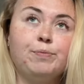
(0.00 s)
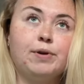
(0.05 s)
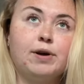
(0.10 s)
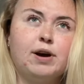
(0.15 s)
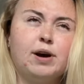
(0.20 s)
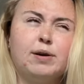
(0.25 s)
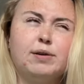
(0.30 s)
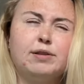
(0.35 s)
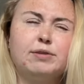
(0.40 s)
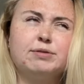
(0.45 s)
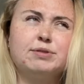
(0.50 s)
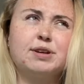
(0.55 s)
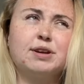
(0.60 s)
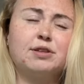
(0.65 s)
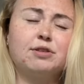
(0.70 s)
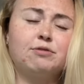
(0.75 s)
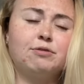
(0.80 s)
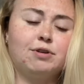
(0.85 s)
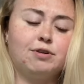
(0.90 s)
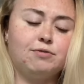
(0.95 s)
Uh, there was like
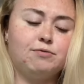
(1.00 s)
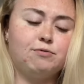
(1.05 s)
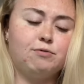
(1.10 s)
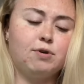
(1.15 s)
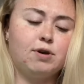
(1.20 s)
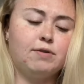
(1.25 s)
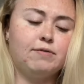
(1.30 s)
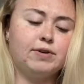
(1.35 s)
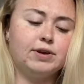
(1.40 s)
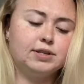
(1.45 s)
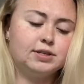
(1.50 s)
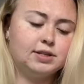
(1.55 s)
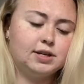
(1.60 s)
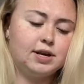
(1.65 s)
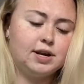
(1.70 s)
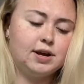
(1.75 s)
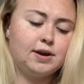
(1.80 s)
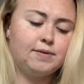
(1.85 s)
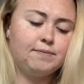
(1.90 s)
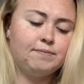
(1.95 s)
three or four of us in
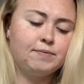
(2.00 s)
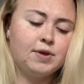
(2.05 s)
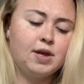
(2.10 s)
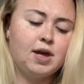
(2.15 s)
it.